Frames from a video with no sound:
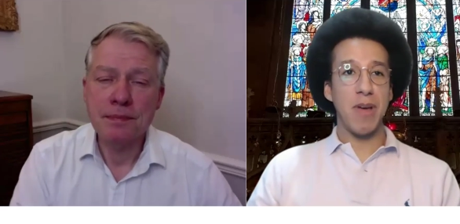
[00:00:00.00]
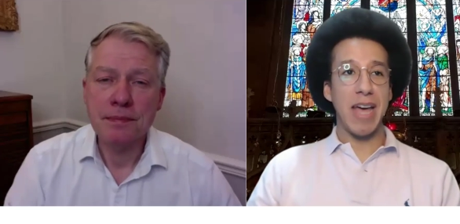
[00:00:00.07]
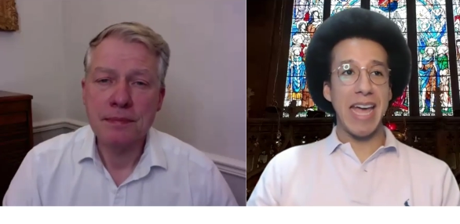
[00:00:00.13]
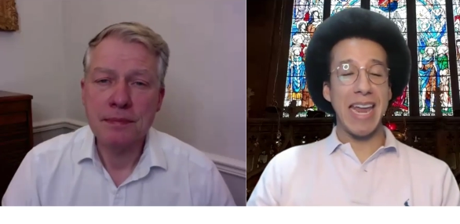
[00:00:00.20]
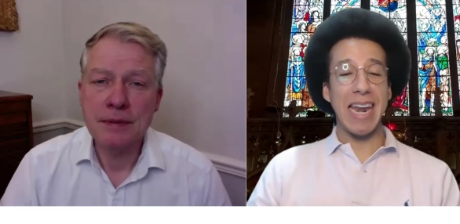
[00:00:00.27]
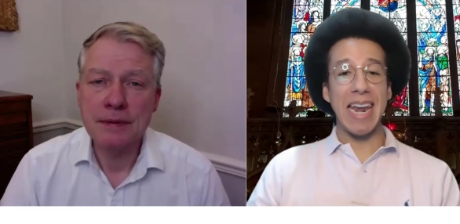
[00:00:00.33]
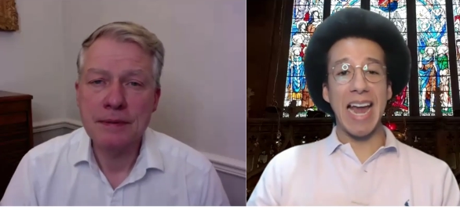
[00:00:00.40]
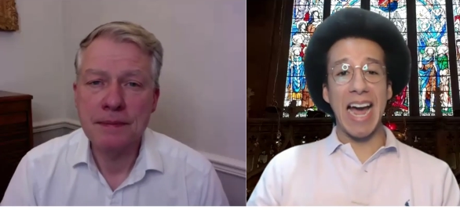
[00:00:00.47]

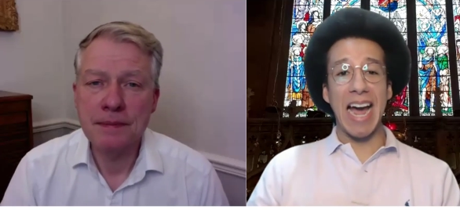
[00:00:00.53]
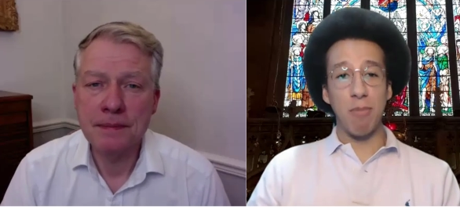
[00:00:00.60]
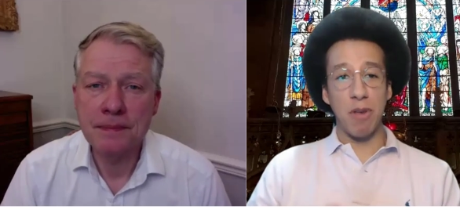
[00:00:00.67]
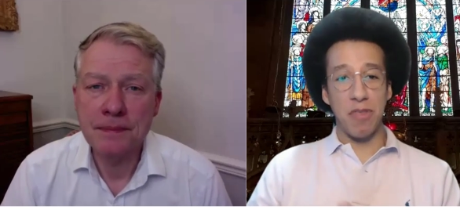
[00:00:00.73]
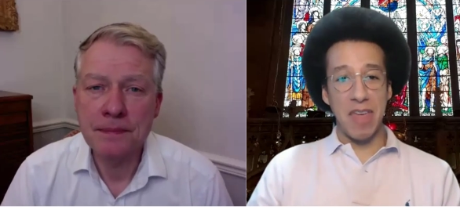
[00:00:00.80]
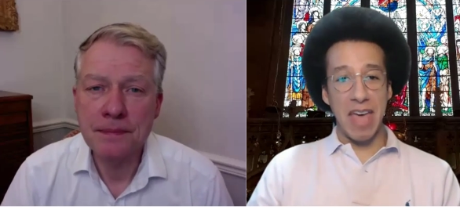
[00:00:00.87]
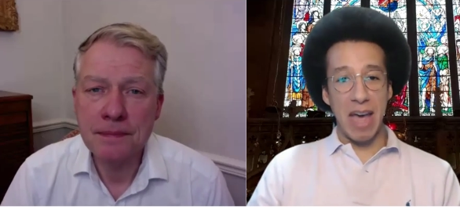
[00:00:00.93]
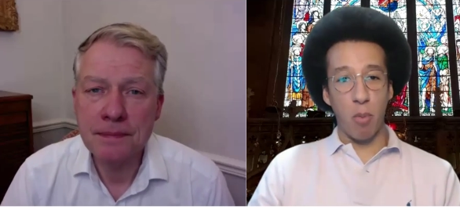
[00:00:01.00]
Speaker 1: in line with
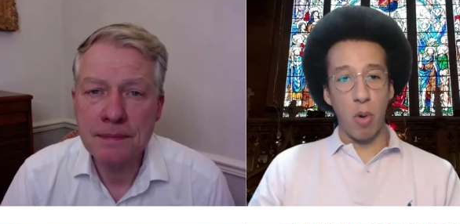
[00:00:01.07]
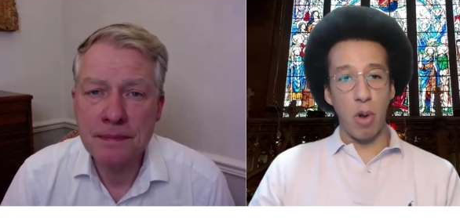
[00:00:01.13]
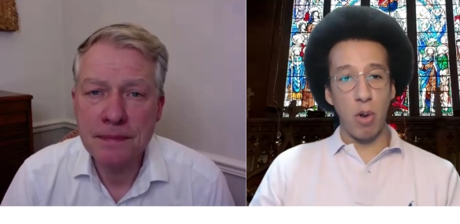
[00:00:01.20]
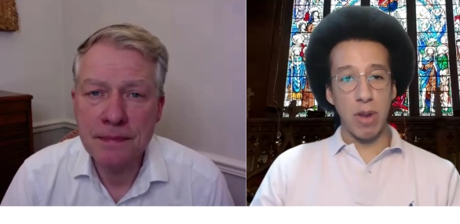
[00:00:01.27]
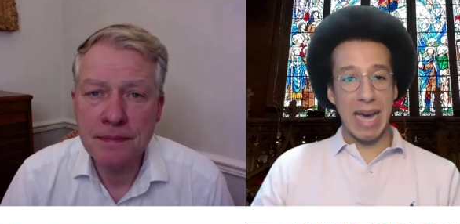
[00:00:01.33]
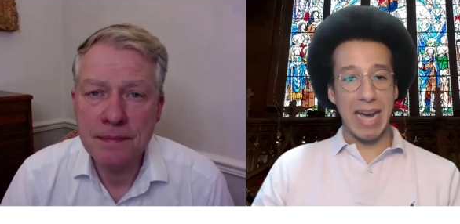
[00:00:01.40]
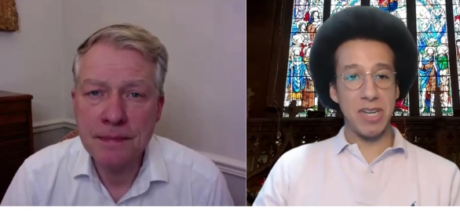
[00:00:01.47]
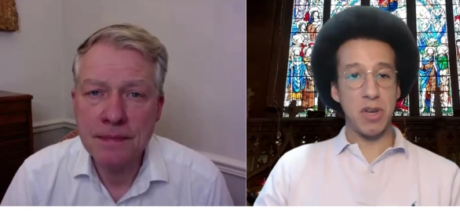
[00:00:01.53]
their
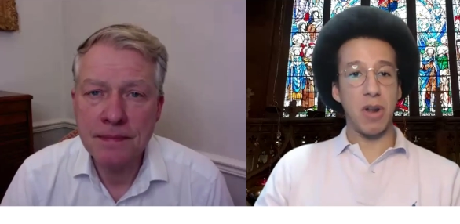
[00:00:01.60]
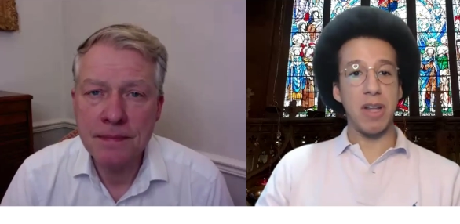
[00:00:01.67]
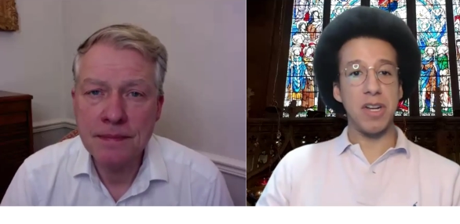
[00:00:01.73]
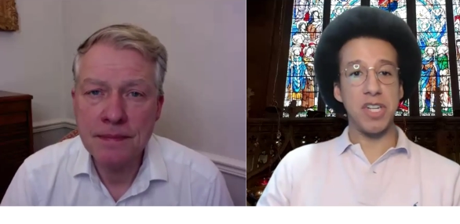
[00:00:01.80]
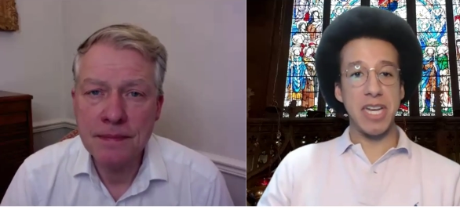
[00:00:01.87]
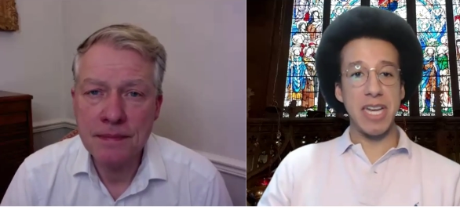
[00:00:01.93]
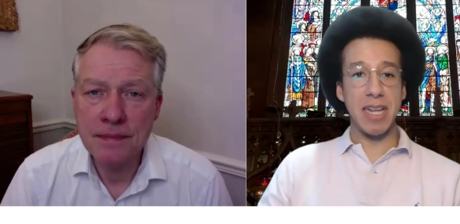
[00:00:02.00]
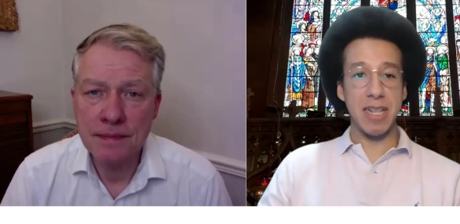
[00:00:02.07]
woke
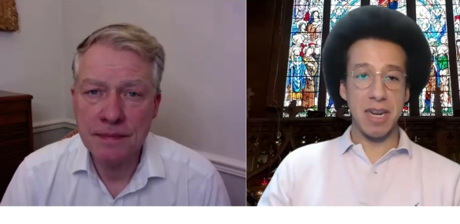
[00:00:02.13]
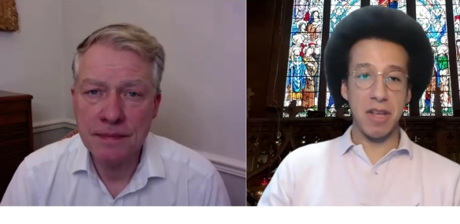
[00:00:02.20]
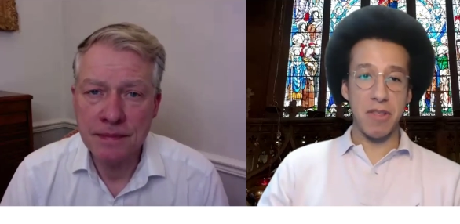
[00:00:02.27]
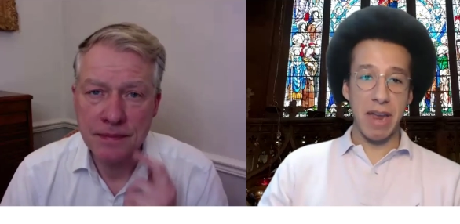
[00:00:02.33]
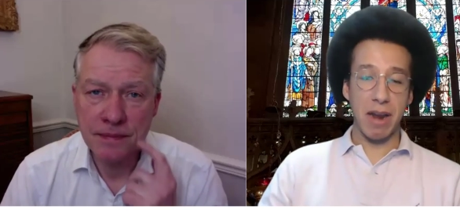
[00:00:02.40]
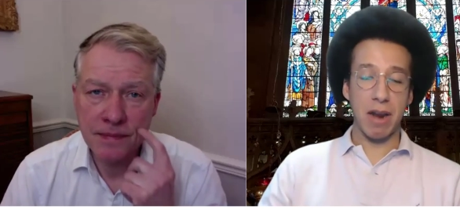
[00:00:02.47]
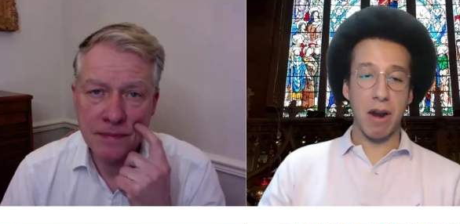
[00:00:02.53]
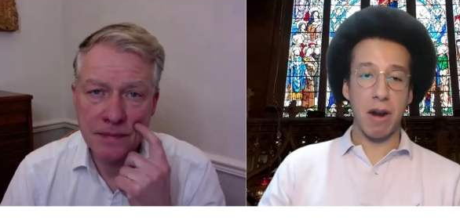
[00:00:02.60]
ideology, you know, they're
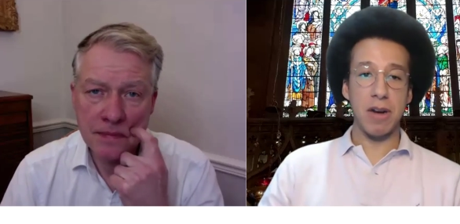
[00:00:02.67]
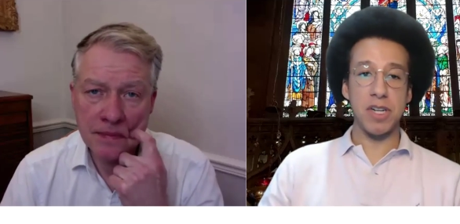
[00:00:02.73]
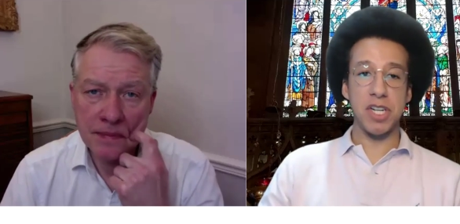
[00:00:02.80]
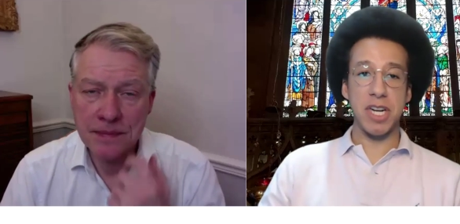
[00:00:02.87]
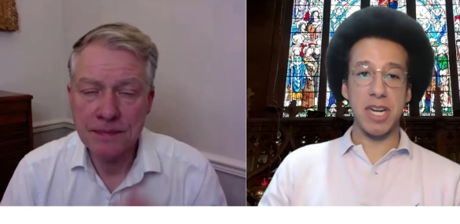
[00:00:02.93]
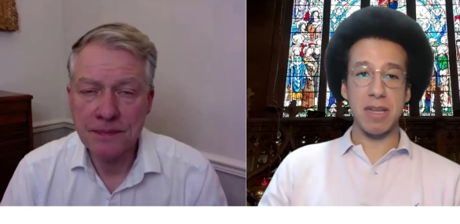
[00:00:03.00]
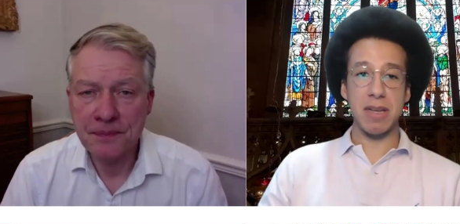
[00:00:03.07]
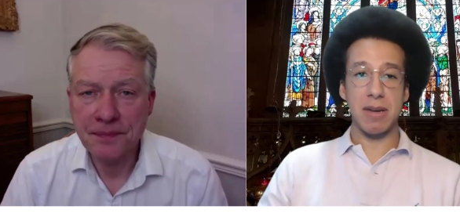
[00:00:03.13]

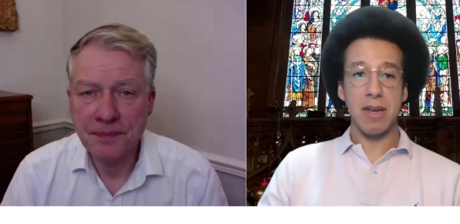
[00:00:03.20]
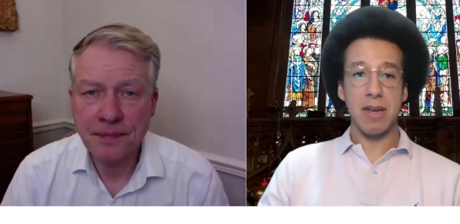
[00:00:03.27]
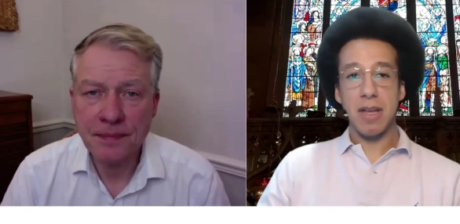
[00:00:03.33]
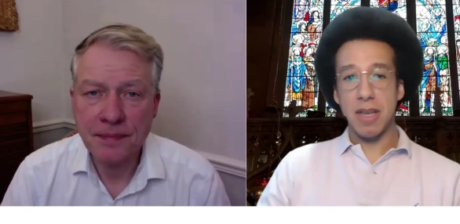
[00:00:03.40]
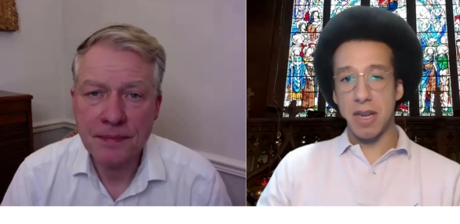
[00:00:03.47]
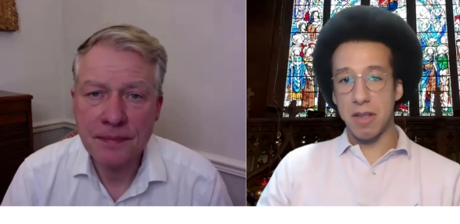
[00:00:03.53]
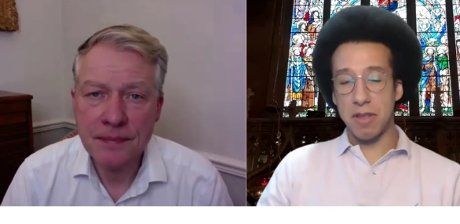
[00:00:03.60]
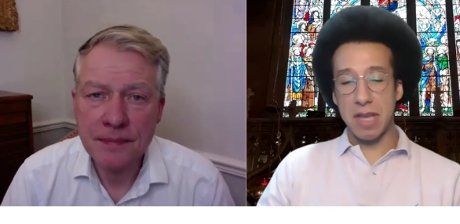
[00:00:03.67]
encouraging,
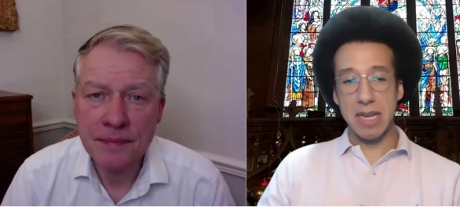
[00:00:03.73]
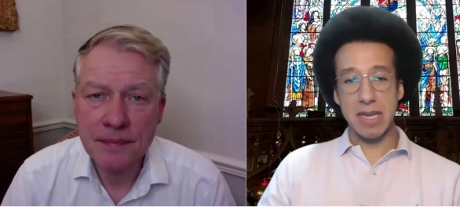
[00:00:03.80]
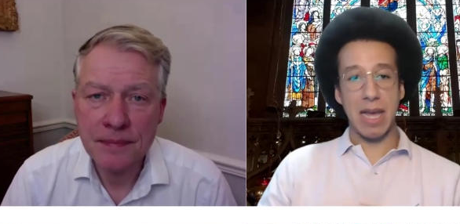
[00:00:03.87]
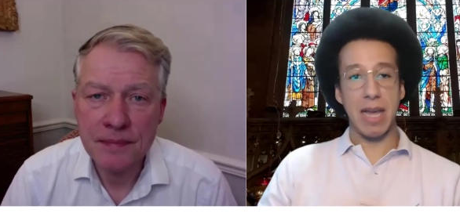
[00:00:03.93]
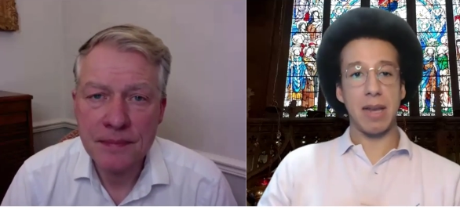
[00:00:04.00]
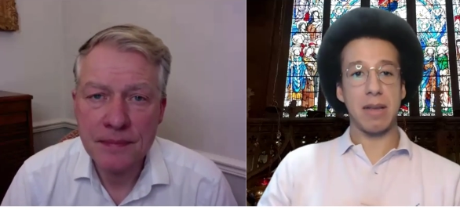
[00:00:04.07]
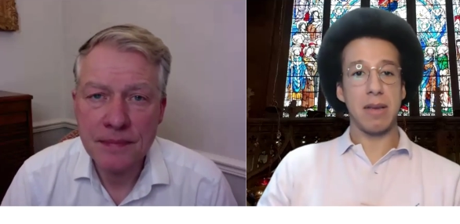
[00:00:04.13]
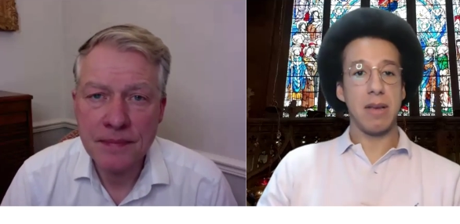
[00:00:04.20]
you know, things like